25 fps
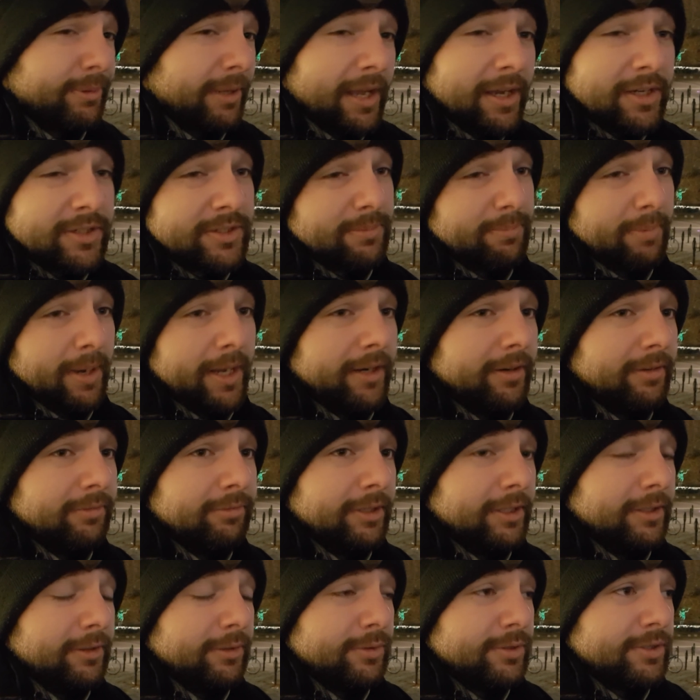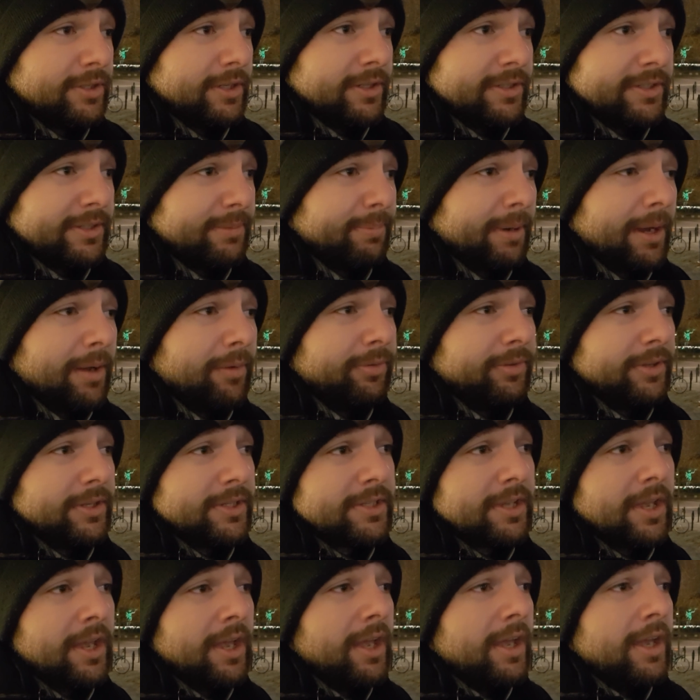I actually made a video series about
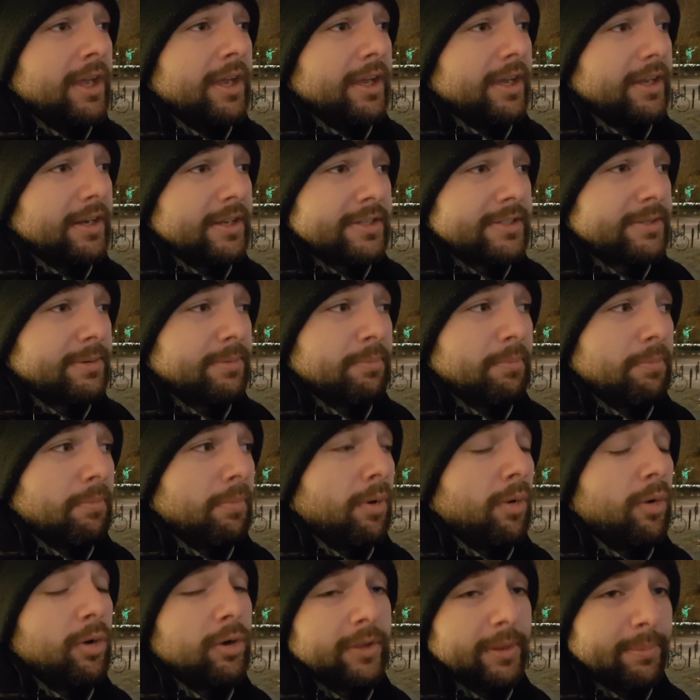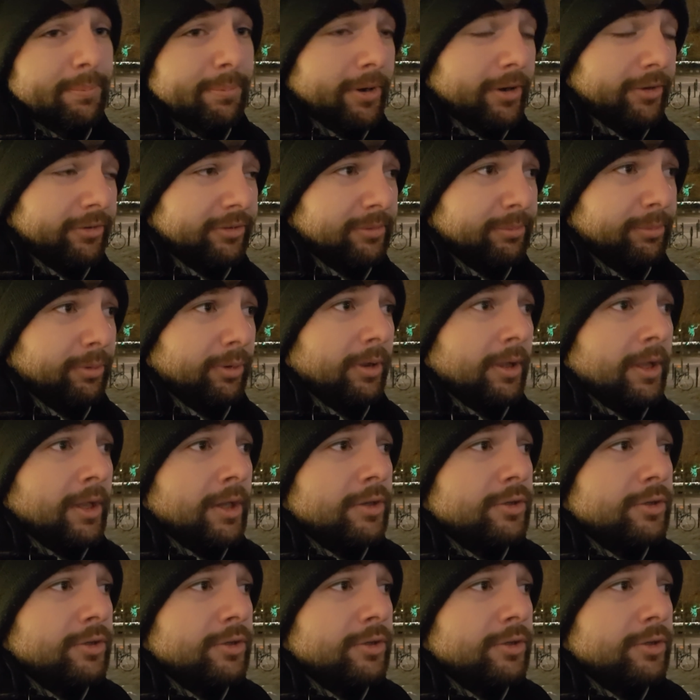this. It is more than possible